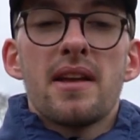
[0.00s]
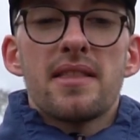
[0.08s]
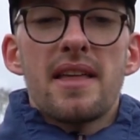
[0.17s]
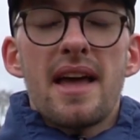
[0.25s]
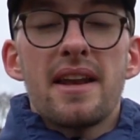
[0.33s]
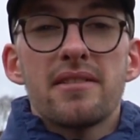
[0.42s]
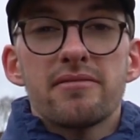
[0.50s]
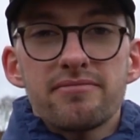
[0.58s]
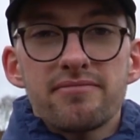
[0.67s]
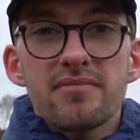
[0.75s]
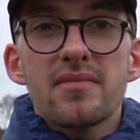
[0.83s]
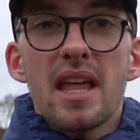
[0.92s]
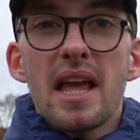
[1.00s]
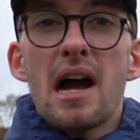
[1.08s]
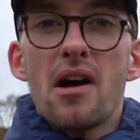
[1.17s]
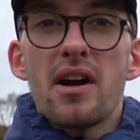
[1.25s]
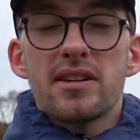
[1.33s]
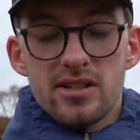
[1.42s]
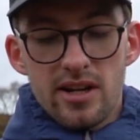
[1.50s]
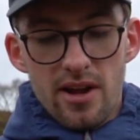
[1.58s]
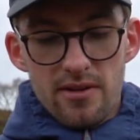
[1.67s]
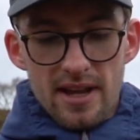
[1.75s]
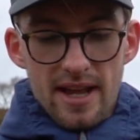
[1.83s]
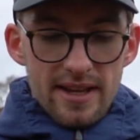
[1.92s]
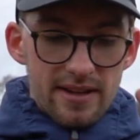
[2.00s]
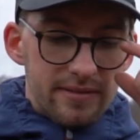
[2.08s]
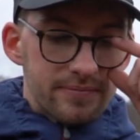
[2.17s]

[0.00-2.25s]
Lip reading: then they are actually okay.